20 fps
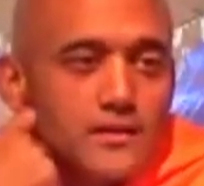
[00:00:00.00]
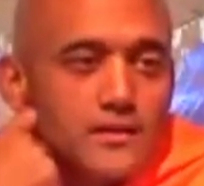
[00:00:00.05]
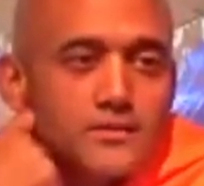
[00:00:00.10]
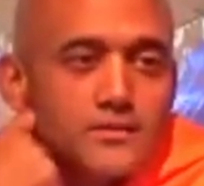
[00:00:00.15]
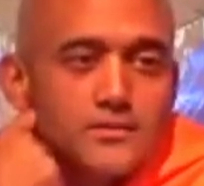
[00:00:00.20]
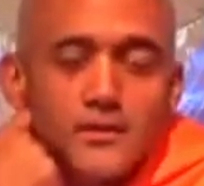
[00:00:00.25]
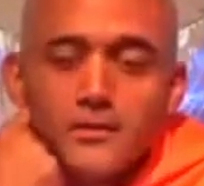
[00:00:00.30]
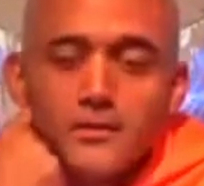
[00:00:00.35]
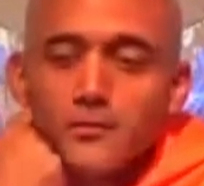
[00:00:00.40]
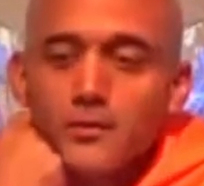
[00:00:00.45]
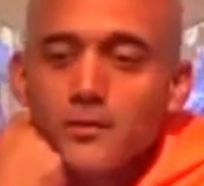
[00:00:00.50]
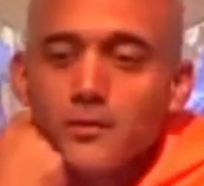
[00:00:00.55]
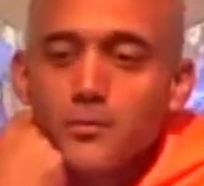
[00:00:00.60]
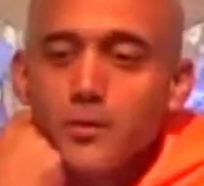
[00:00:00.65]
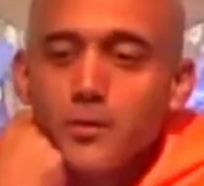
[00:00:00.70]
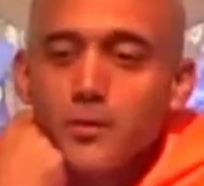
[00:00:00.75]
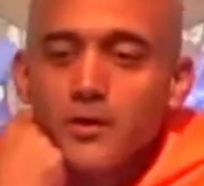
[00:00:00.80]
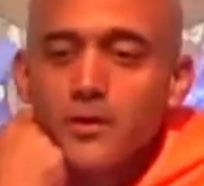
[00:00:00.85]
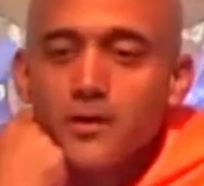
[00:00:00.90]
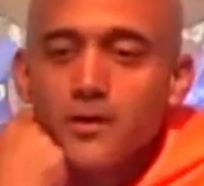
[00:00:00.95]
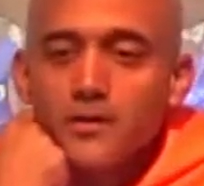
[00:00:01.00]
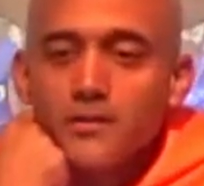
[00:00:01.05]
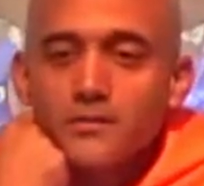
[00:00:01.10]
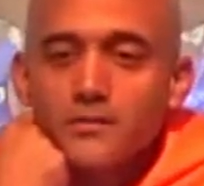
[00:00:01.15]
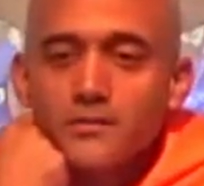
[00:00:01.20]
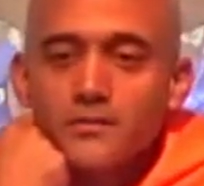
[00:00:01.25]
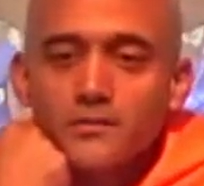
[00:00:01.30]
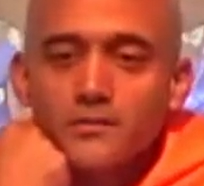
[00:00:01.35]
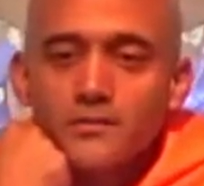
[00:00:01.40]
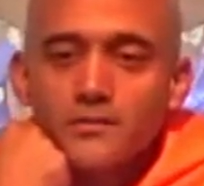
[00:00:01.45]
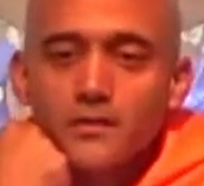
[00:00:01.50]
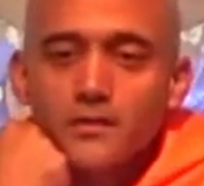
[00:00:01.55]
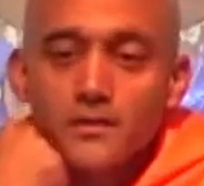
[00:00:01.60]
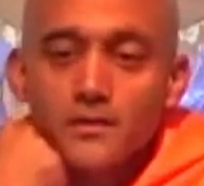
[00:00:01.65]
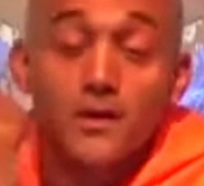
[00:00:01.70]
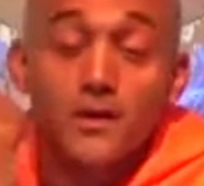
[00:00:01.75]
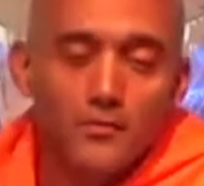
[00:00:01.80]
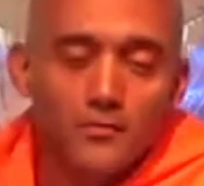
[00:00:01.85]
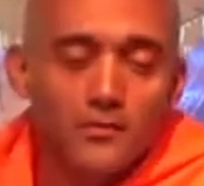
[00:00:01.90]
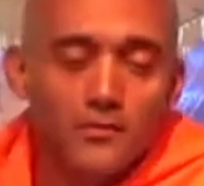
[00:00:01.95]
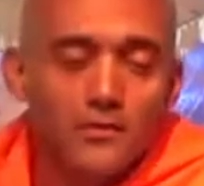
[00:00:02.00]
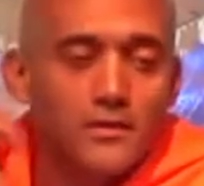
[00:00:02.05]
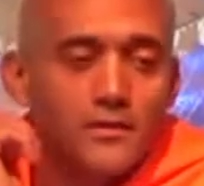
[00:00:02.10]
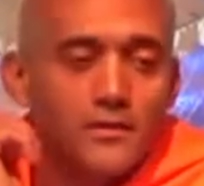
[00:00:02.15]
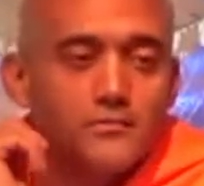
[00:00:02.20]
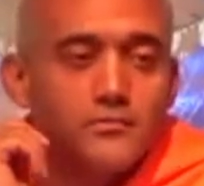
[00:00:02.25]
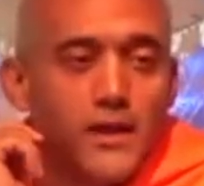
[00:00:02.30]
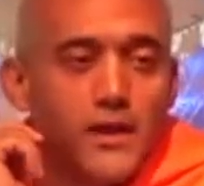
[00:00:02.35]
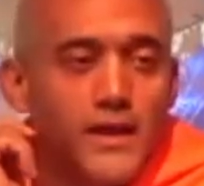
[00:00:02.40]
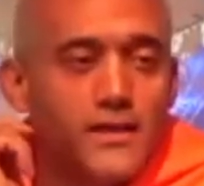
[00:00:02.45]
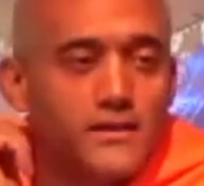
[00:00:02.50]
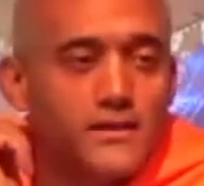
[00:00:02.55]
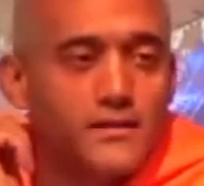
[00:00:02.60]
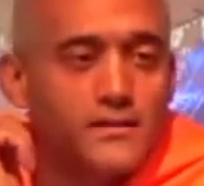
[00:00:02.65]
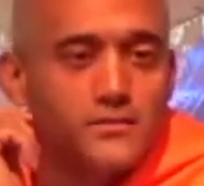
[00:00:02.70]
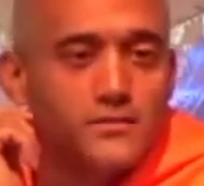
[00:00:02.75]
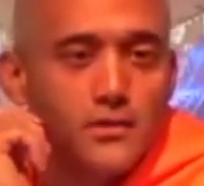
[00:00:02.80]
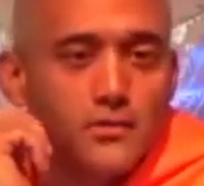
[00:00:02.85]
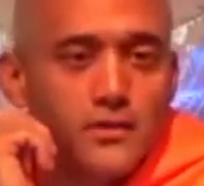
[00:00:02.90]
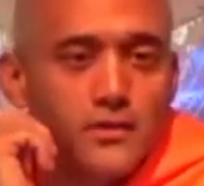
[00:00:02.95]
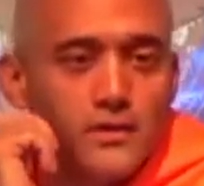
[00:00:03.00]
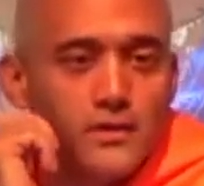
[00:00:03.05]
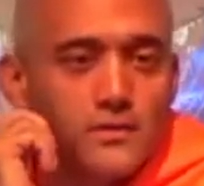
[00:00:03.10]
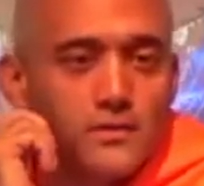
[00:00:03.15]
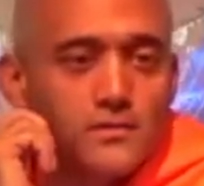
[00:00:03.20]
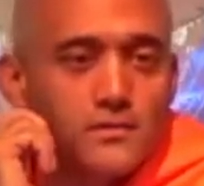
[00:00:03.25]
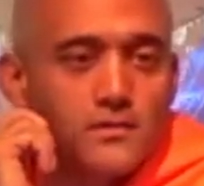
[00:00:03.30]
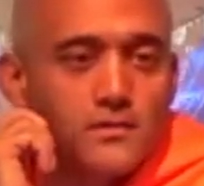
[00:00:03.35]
So he wrote a book called a novel called Franny and Zooey.